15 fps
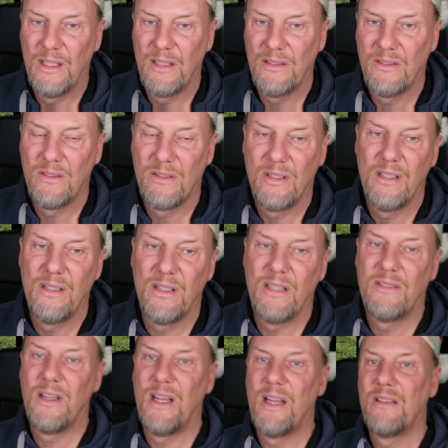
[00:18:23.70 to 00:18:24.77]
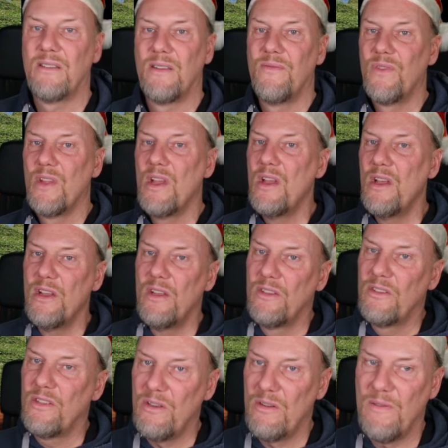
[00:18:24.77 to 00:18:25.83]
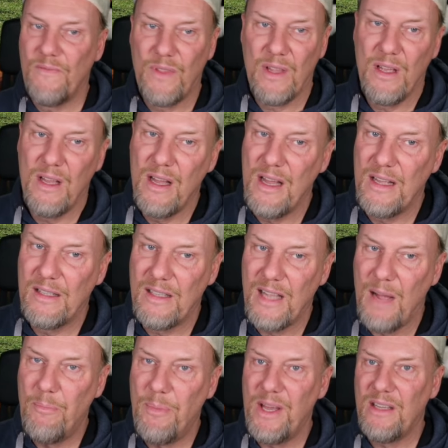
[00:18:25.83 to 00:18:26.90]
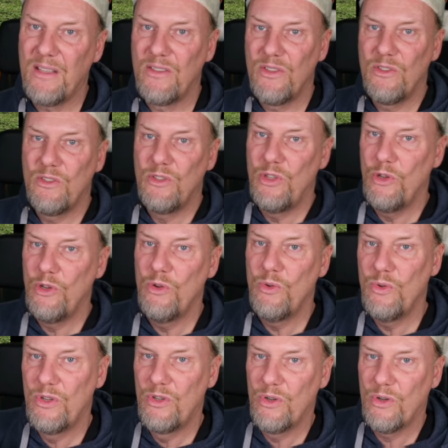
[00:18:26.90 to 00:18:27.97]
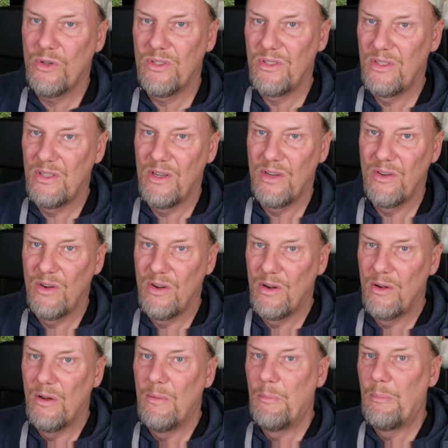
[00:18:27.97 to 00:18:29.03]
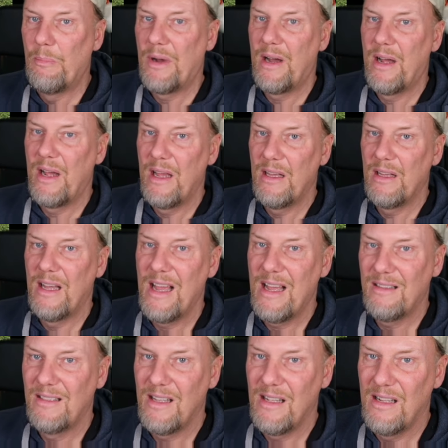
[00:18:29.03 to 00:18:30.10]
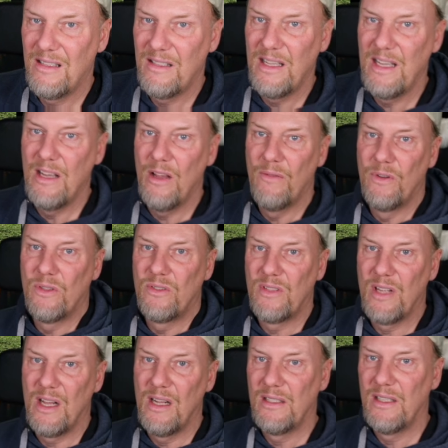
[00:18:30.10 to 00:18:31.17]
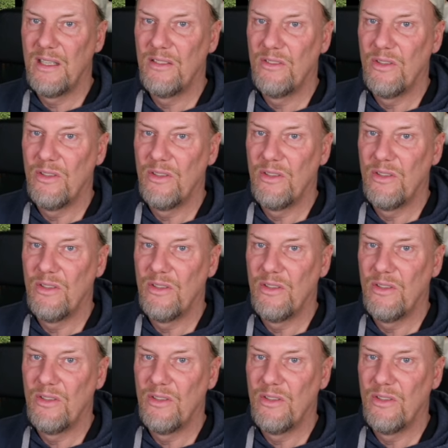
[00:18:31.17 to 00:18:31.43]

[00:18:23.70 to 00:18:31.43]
That's hex. So, TapEx 2.0 by SLC of Nostalgia.